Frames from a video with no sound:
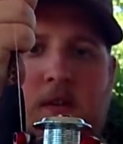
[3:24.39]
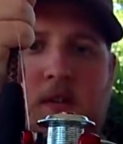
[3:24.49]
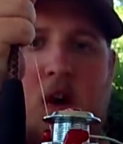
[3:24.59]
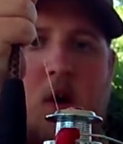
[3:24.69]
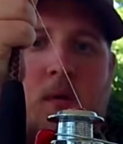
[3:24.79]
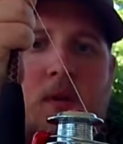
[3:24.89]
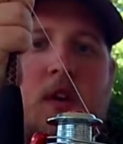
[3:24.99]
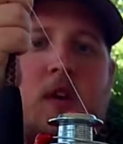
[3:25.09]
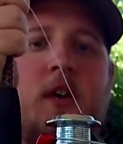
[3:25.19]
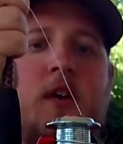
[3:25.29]
So
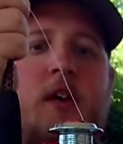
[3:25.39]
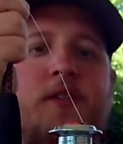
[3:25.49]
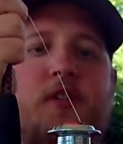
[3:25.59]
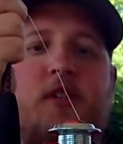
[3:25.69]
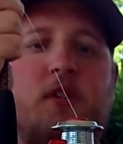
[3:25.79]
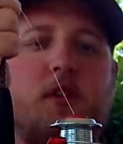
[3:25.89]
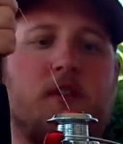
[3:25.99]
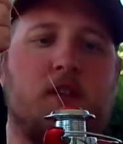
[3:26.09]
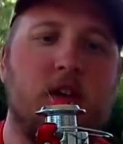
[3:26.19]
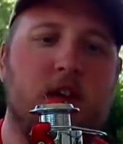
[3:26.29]
just do this
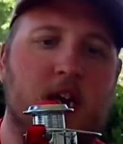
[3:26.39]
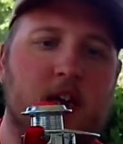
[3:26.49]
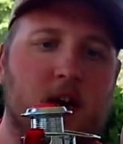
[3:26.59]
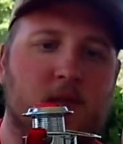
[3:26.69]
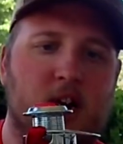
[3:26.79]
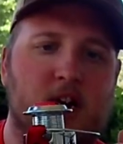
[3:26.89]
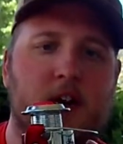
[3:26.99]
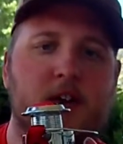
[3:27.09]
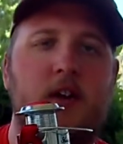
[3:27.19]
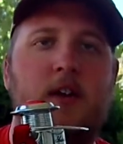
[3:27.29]
till you get enough line
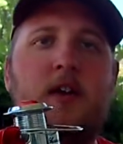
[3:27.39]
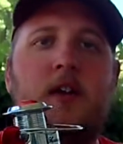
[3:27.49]
on there.